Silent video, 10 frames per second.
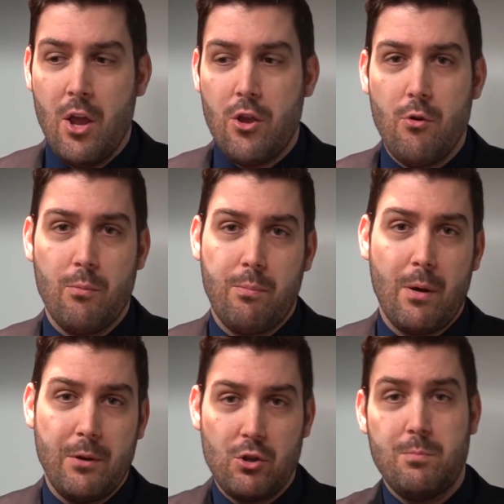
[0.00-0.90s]
you're
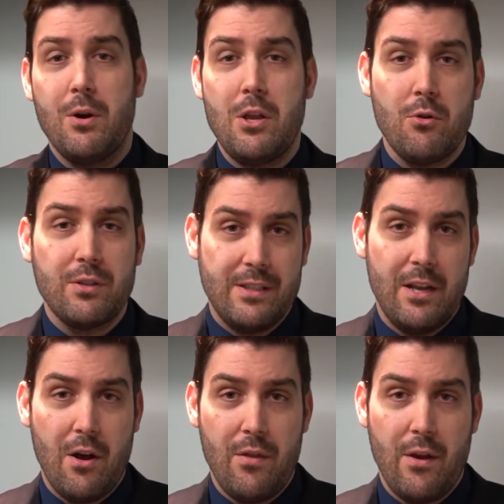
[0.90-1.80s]
probably just putting your
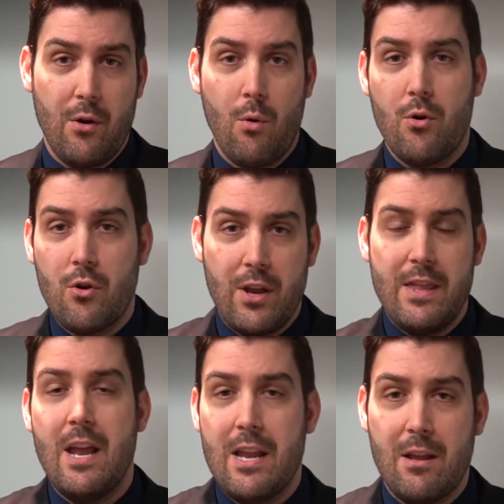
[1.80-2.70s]
SIN on there or your
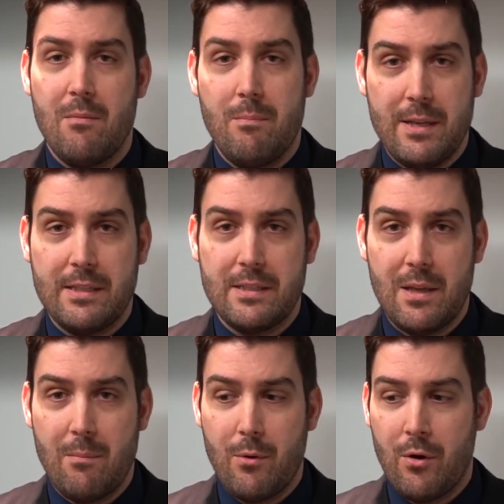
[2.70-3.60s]
Canadian business
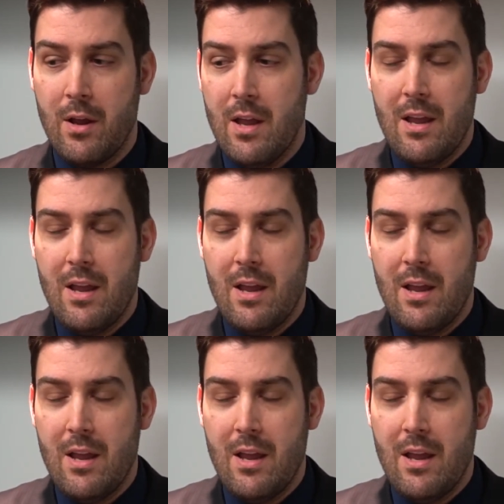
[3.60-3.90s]
number.